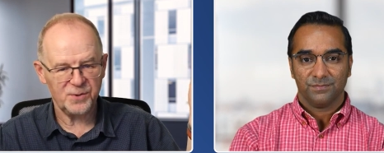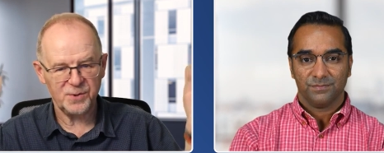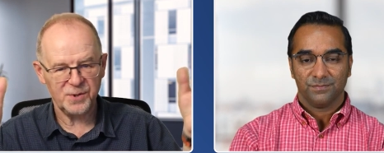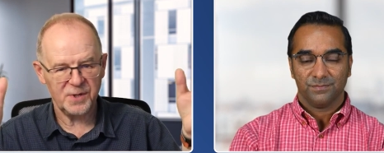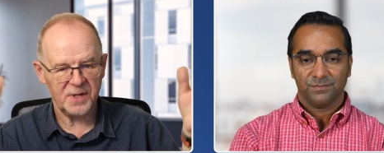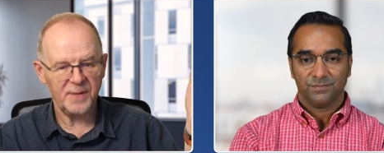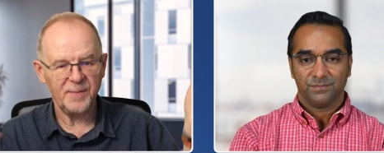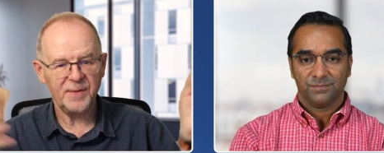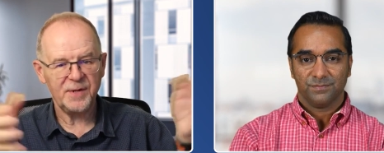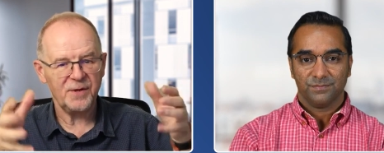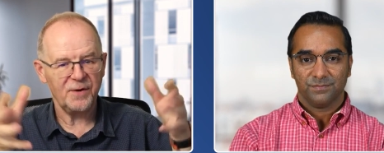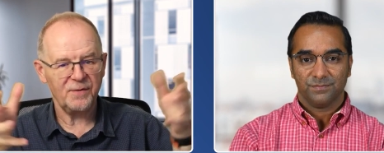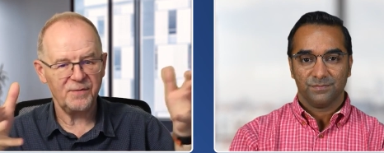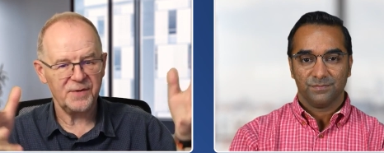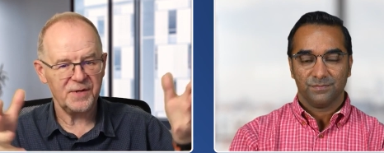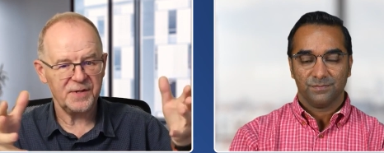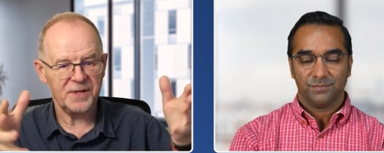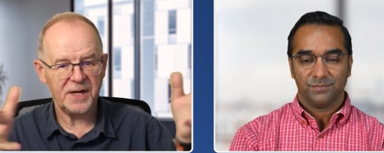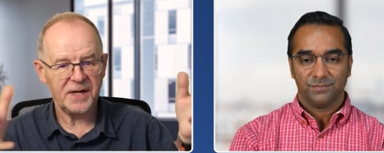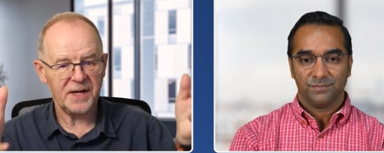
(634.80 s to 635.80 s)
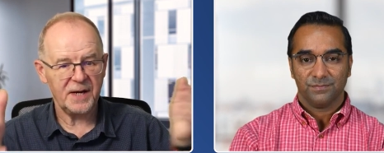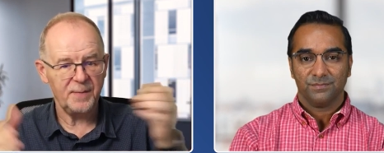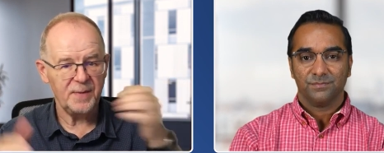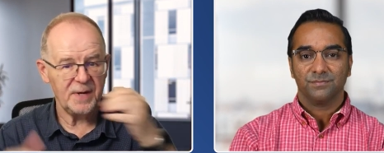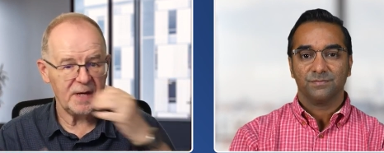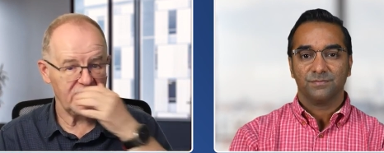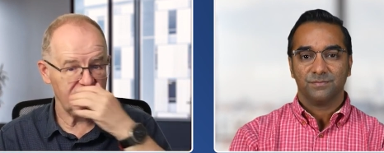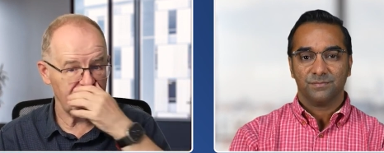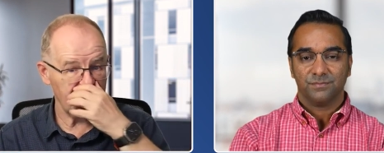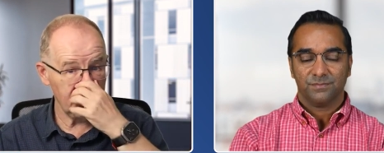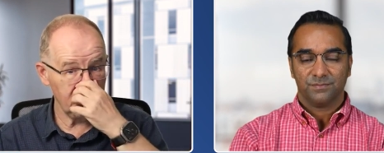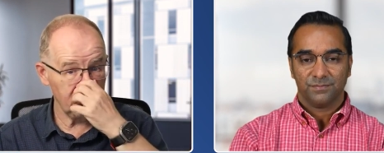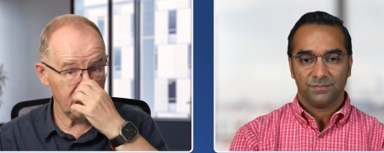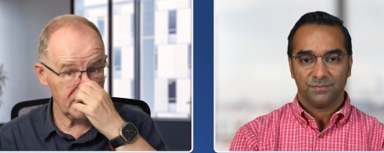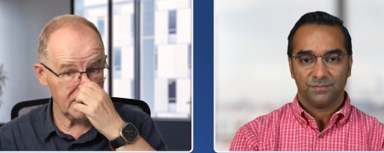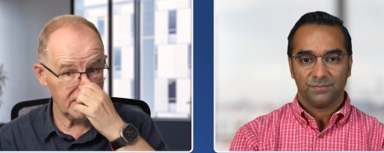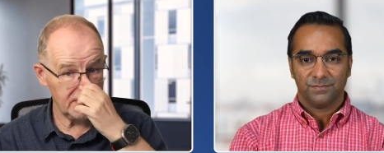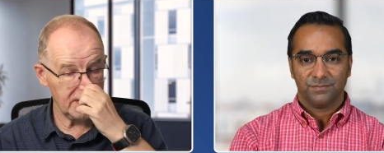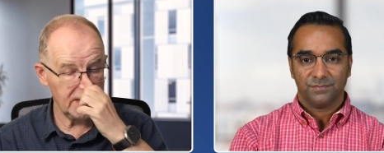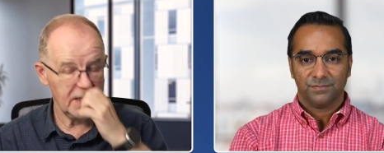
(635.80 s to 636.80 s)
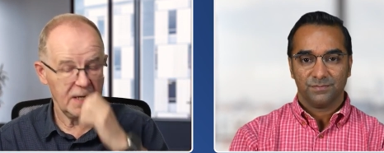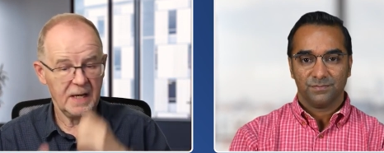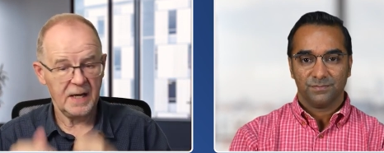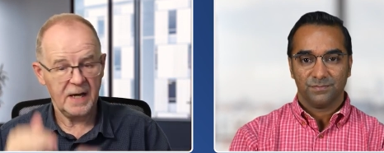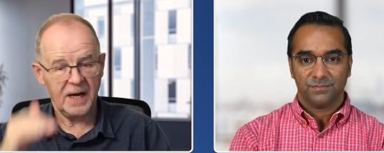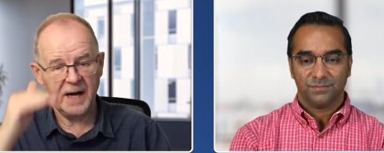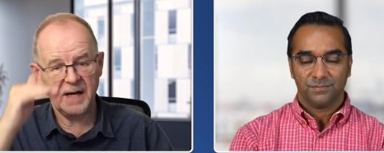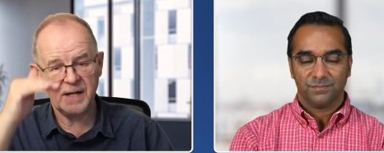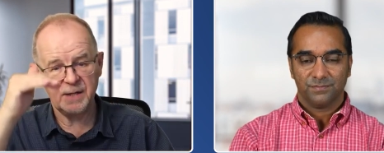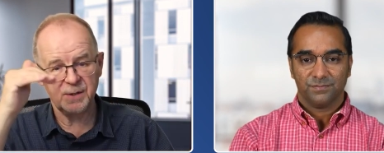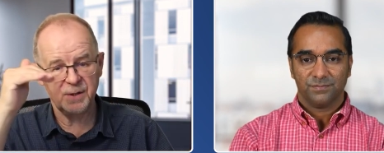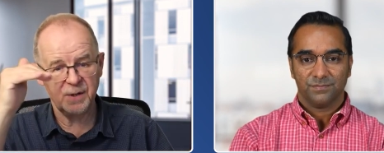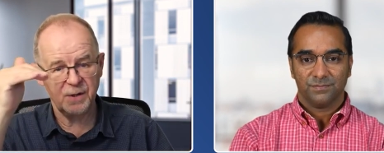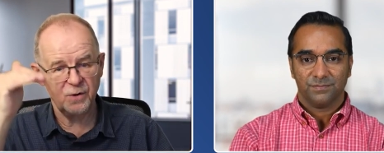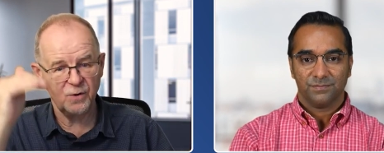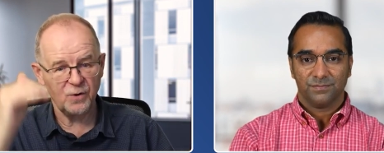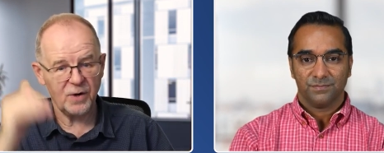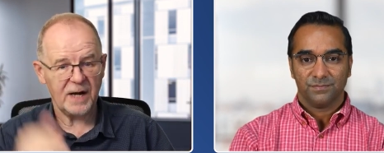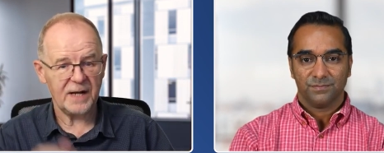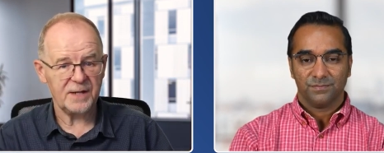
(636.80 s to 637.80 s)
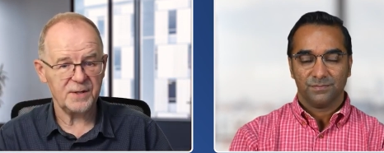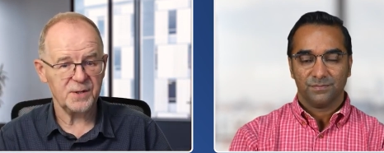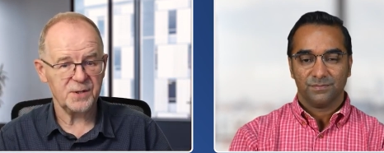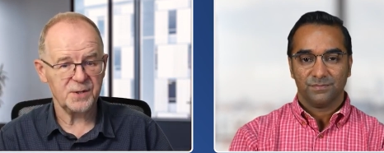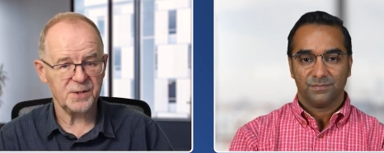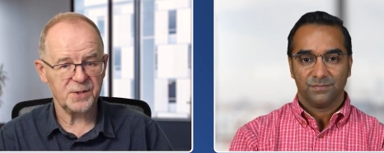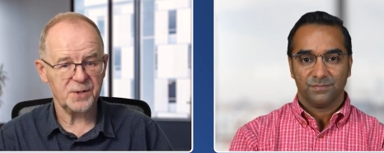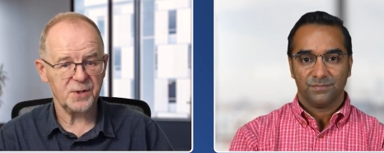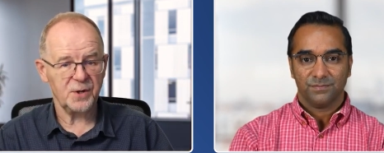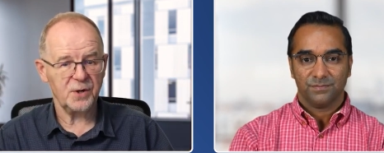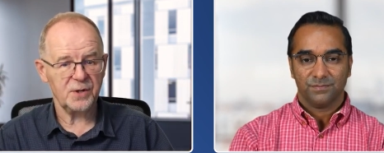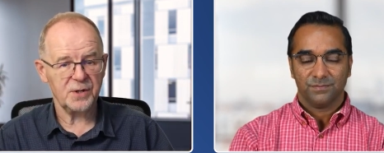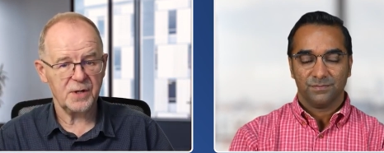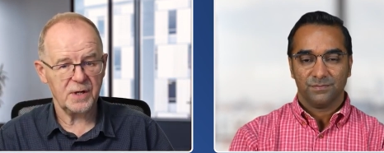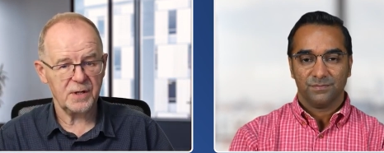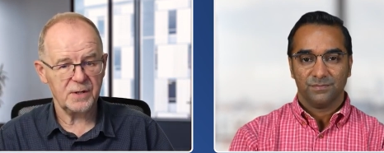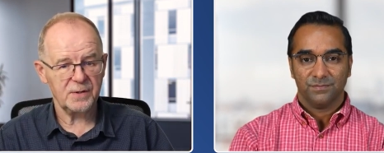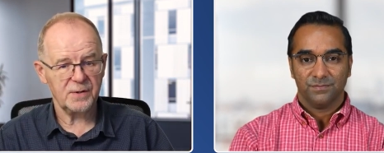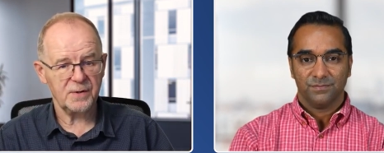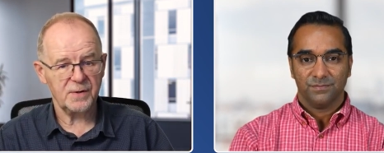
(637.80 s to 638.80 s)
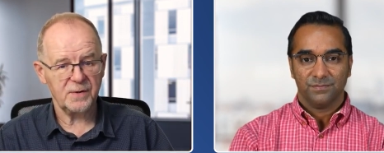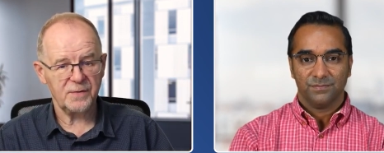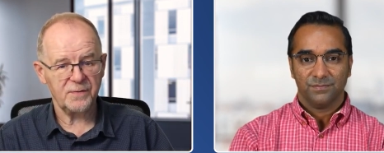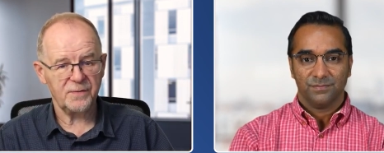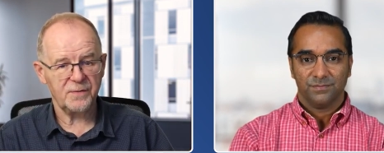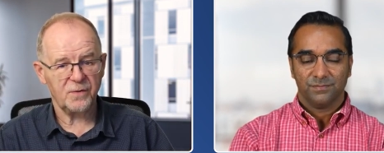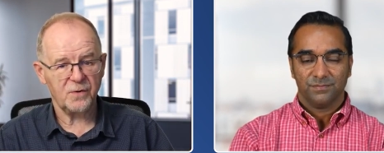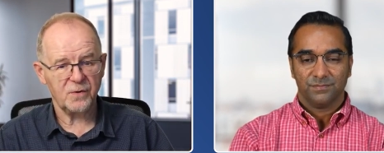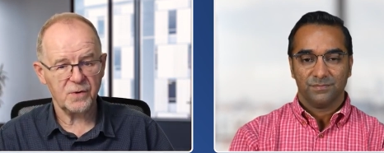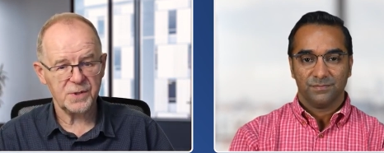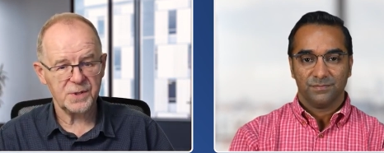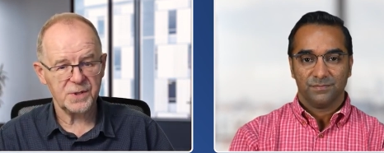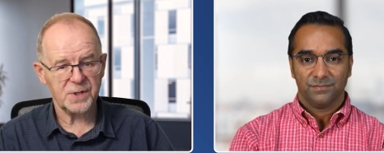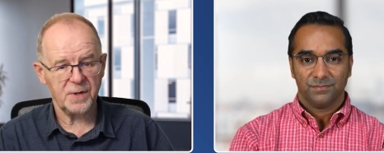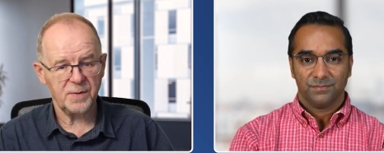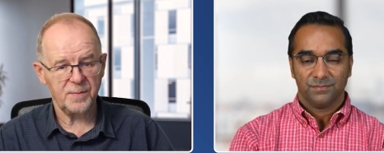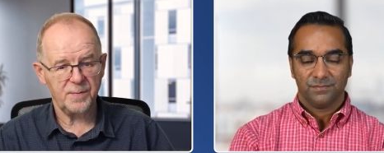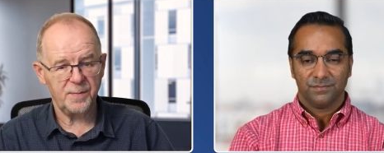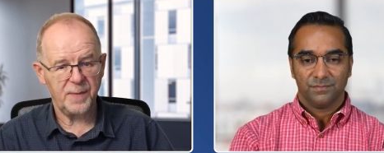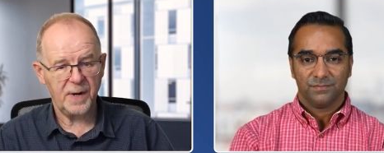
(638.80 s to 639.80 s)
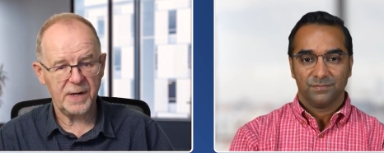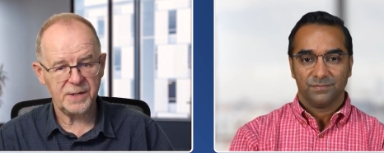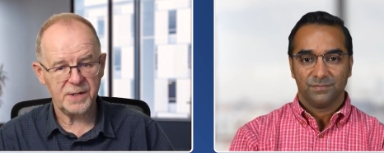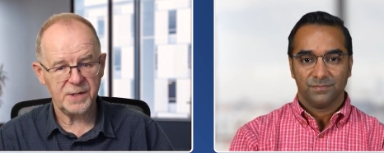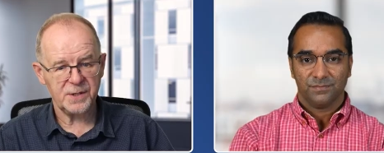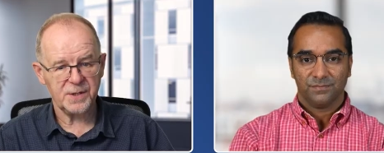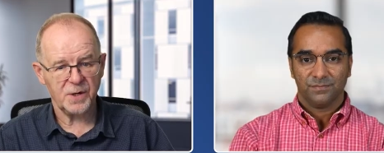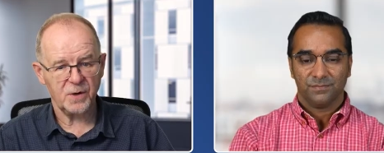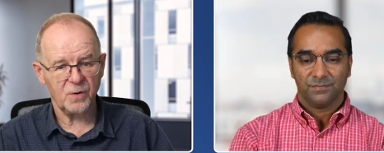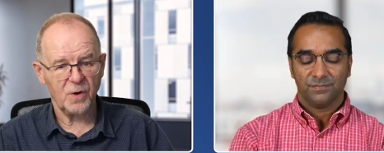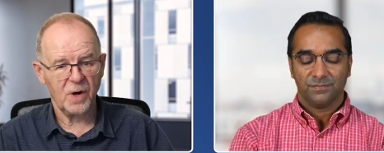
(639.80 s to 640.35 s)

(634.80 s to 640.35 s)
Speaker 1: the limit of the data being available and look at uh, the third and fourth party. So